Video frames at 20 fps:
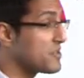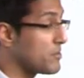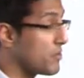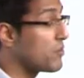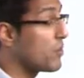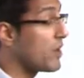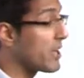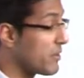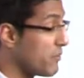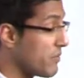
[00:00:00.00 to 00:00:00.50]
We're
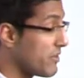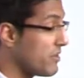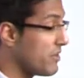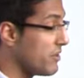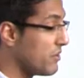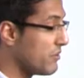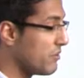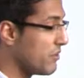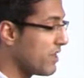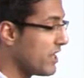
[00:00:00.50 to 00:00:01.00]
working with
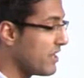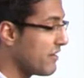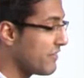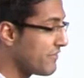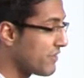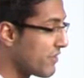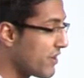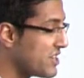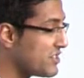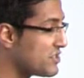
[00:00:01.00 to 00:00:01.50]
you uh,
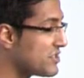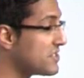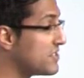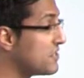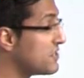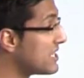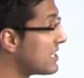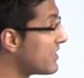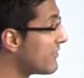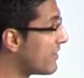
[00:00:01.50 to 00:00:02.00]
for ages. You
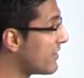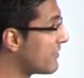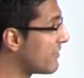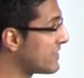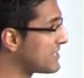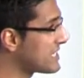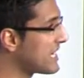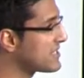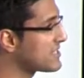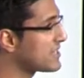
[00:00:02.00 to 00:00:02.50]
deliver
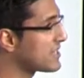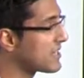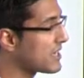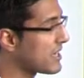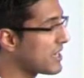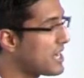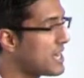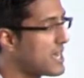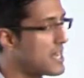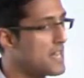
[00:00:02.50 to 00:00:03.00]
fantastic
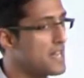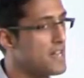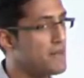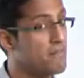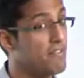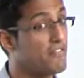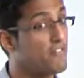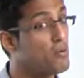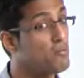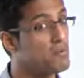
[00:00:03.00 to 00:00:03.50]
uh,
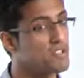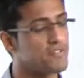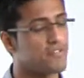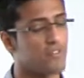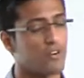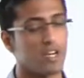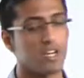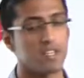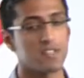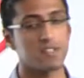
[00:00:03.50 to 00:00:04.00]
performance
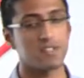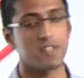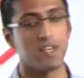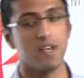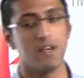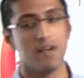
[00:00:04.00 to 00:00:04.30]
for us.